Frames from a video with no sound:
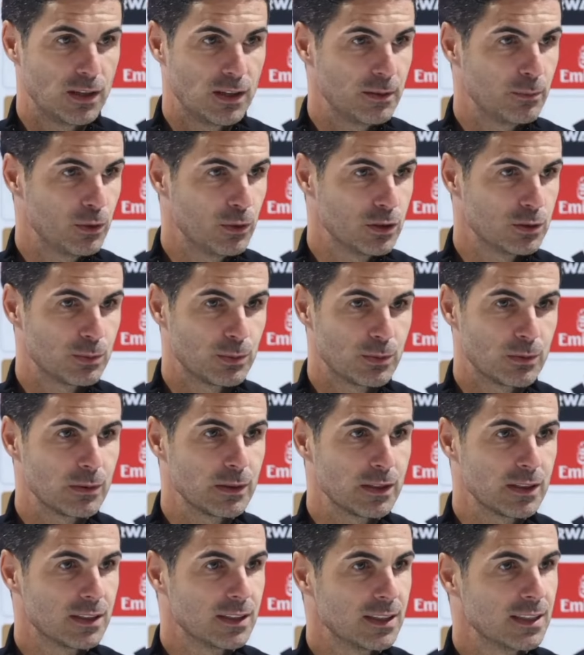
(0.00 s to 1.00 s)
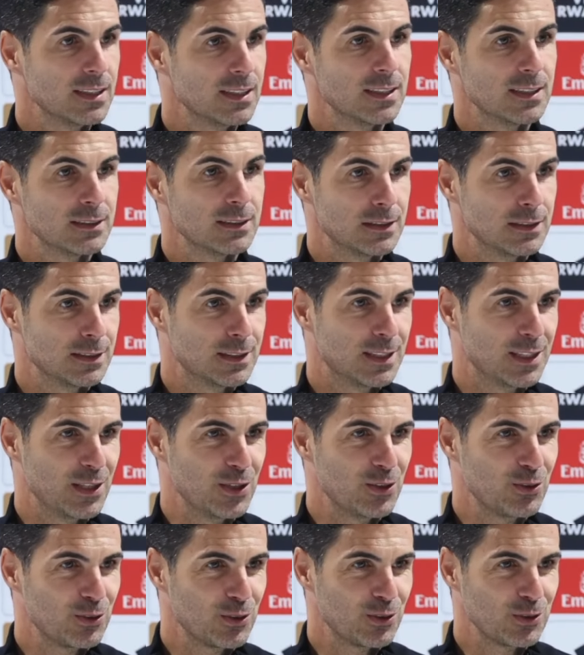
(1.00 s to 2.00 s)
5 months probably, since the
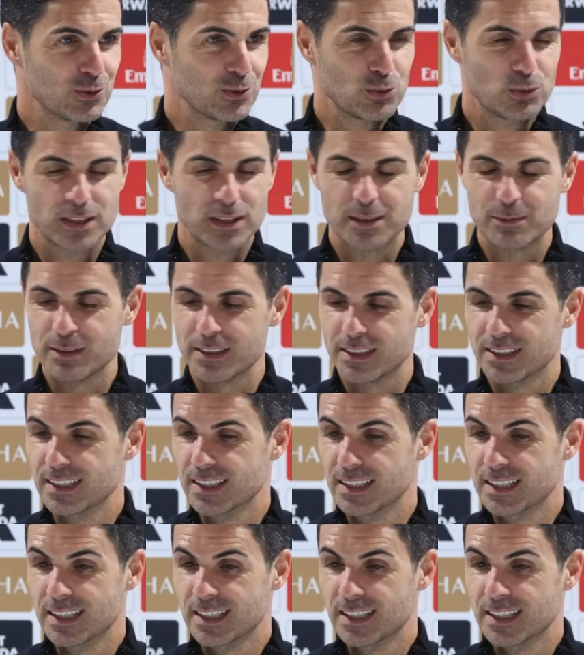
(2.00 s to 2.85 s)
Euros or whatever.